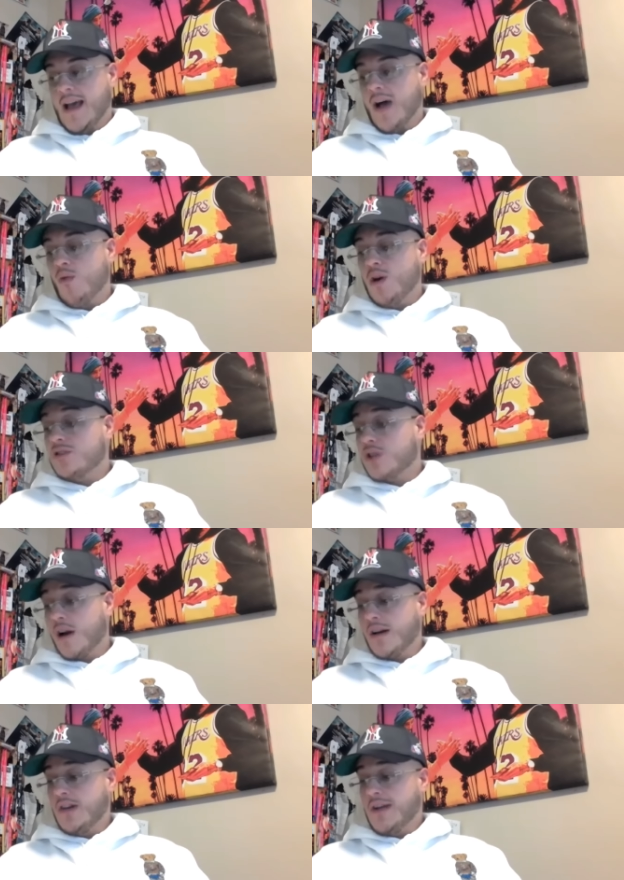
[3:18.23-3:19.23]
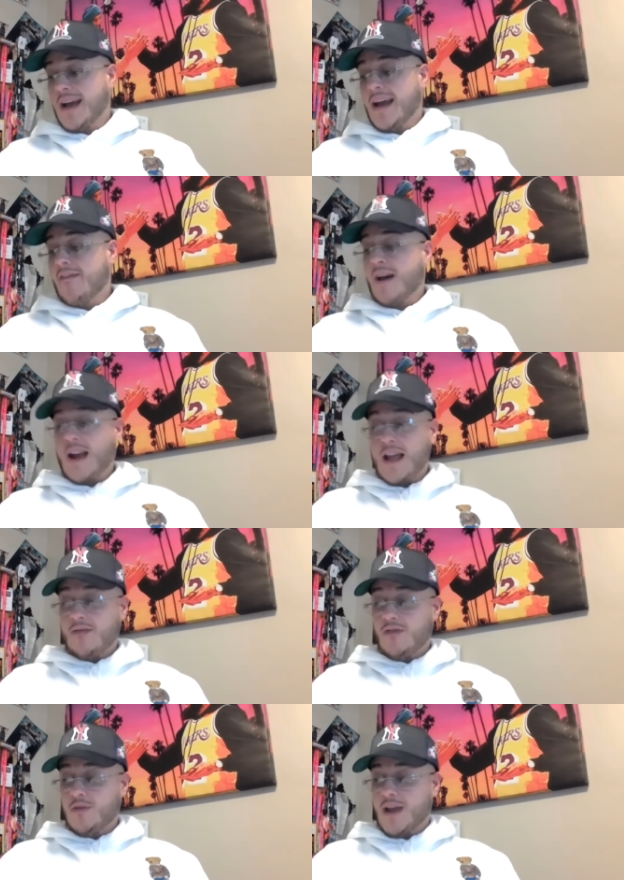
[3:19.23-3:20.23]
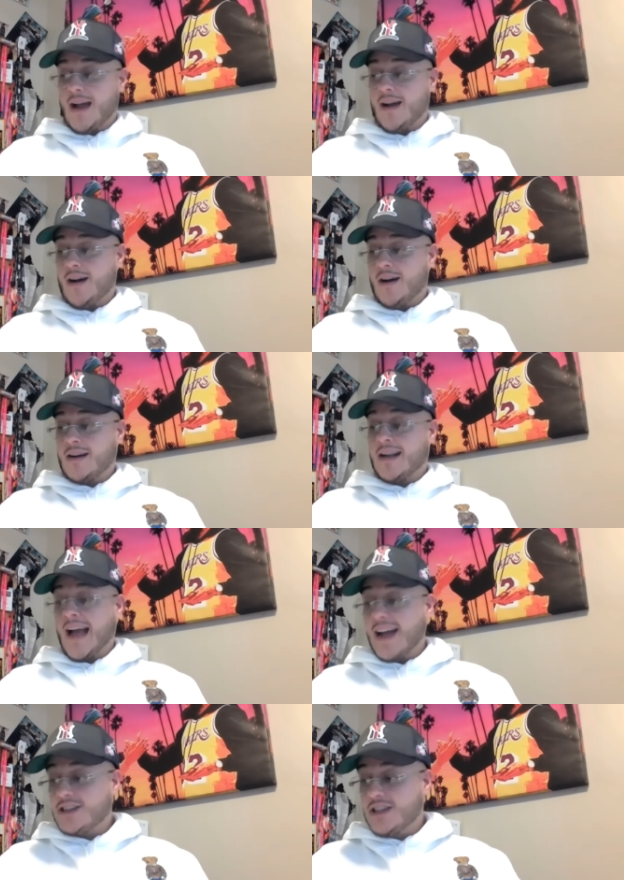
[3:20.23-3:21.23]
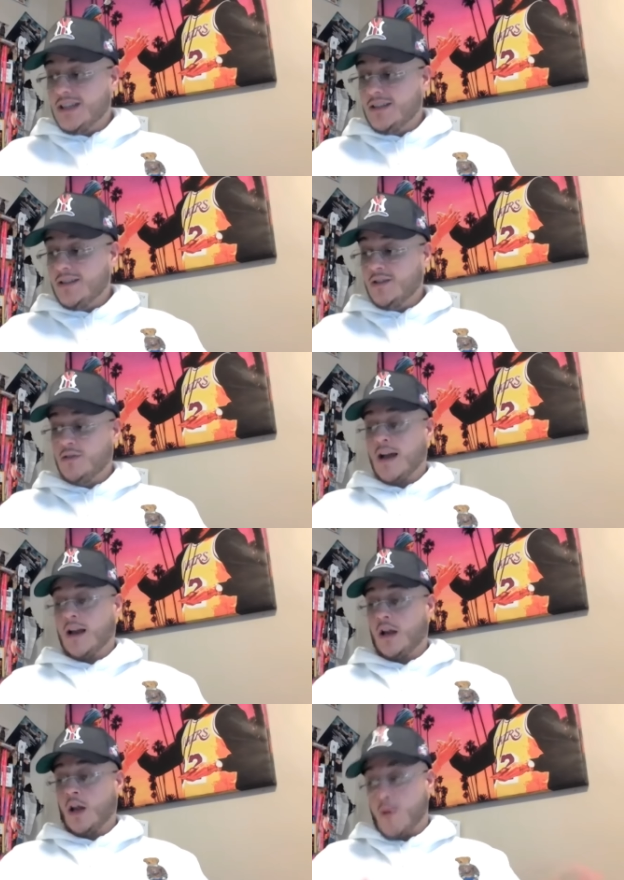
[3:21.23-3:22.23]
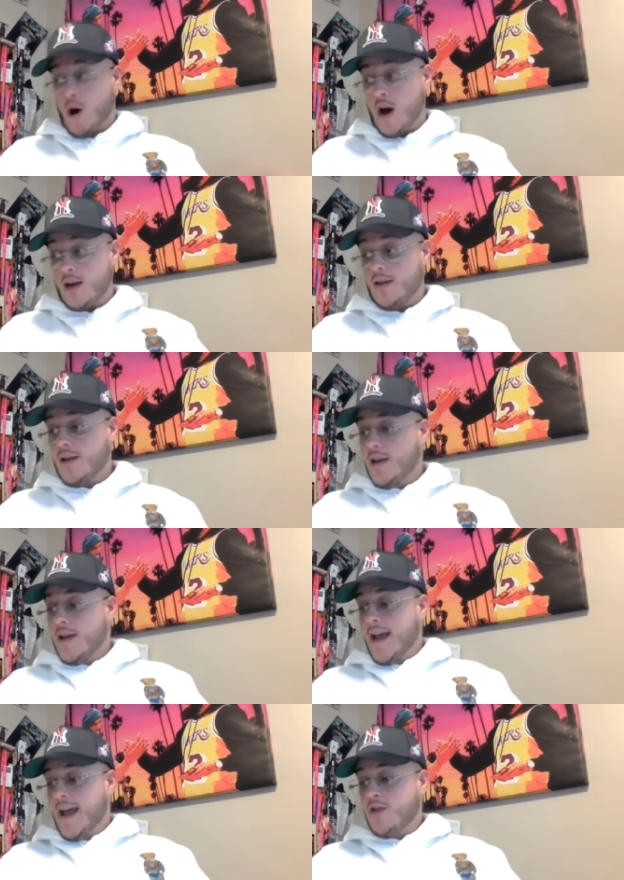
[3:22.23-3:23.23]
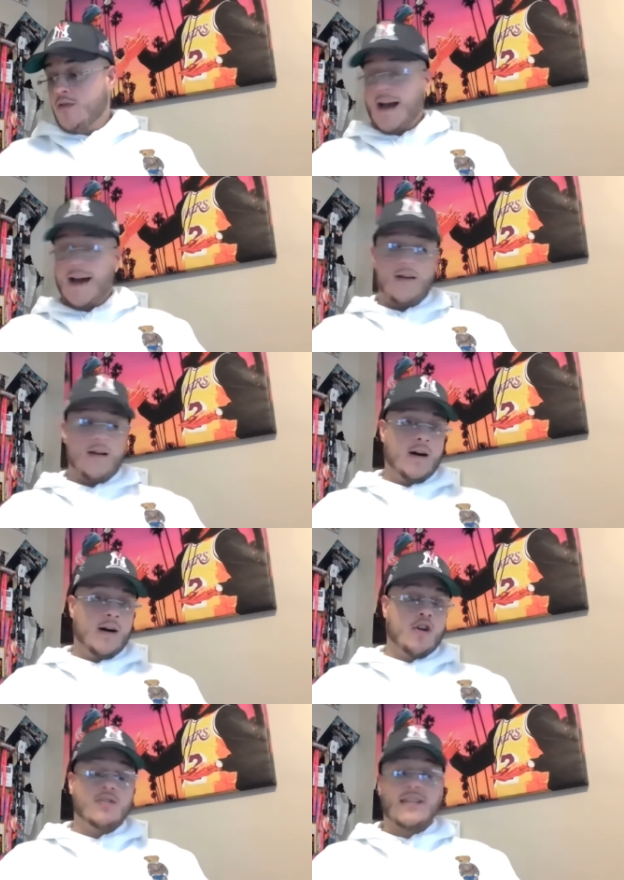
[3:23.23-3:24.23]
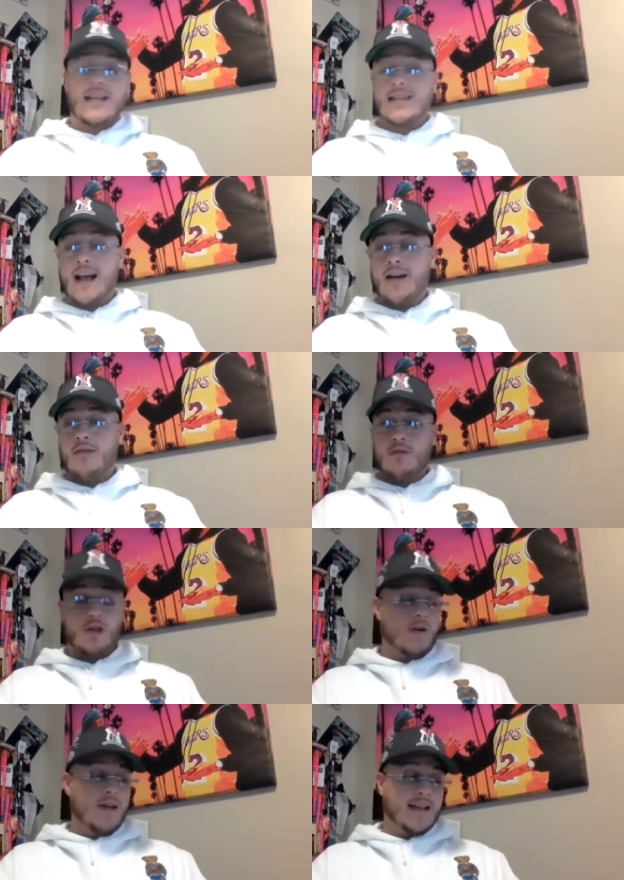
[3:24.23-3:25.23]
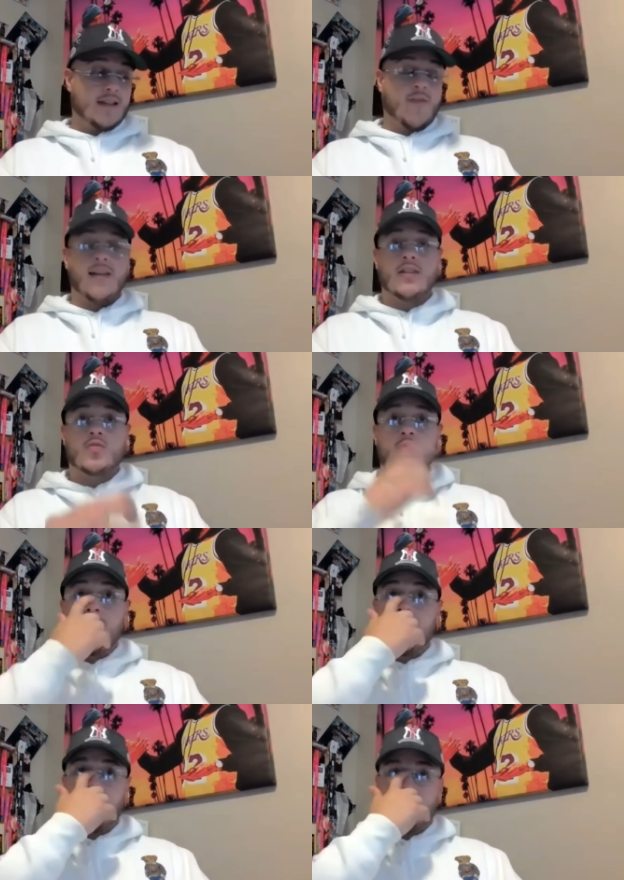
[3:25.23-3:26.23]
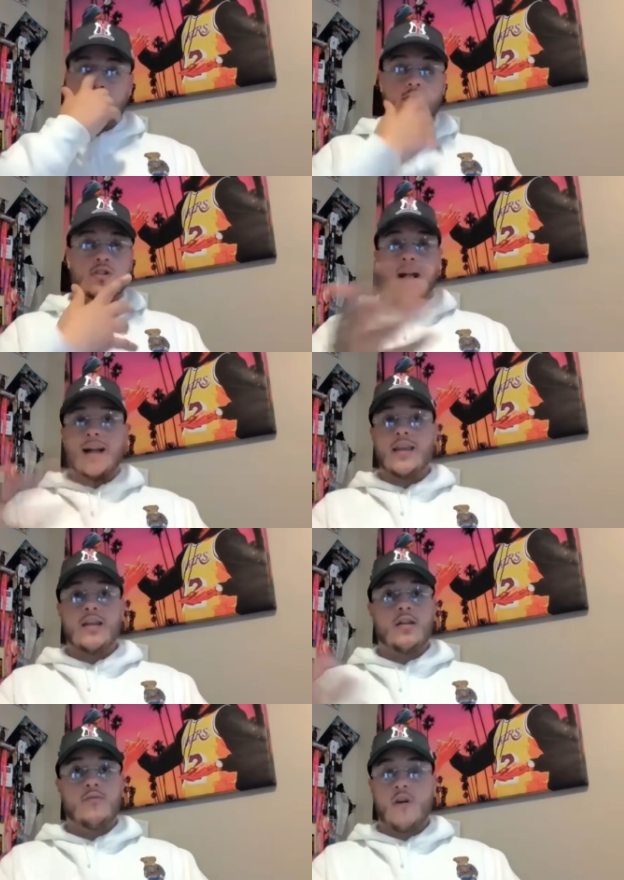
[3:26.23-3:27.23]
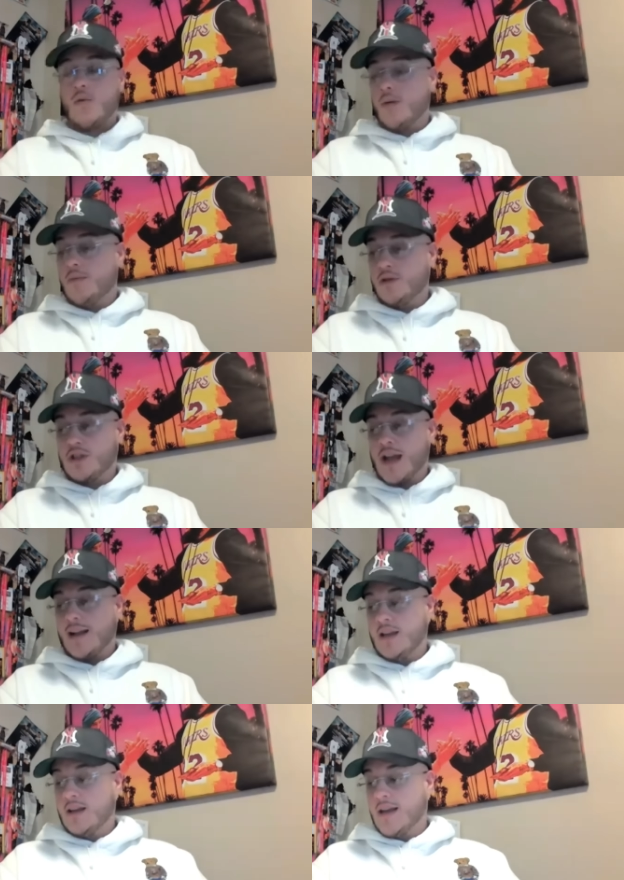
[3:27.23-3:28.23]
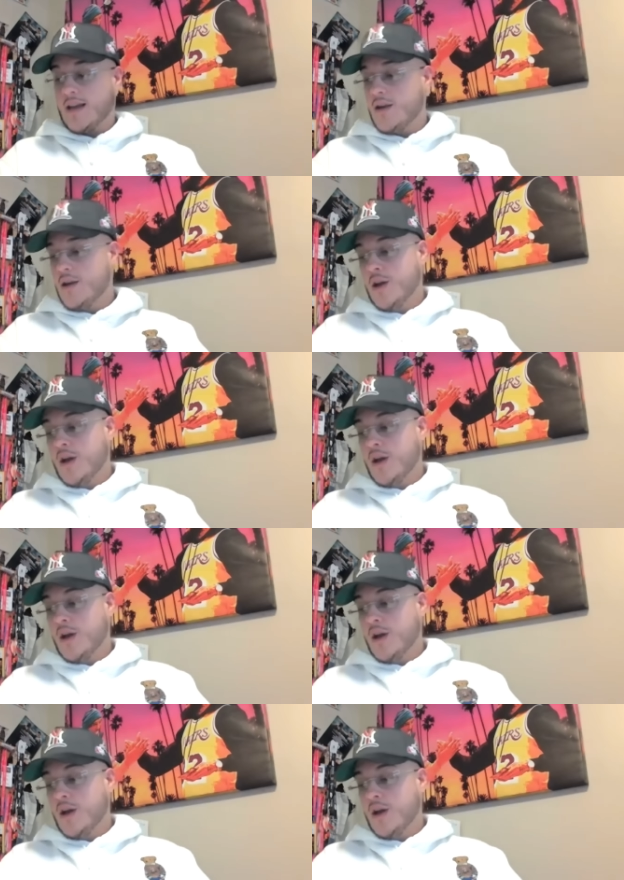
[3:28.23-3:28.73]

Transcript: At 130, you got Navarrete, you got uh, Cacace, you got Lamont, and you got uh, Conceição. You know, he has a fight this weekend against O'Shaquie. It could very well be O'Shaquie again.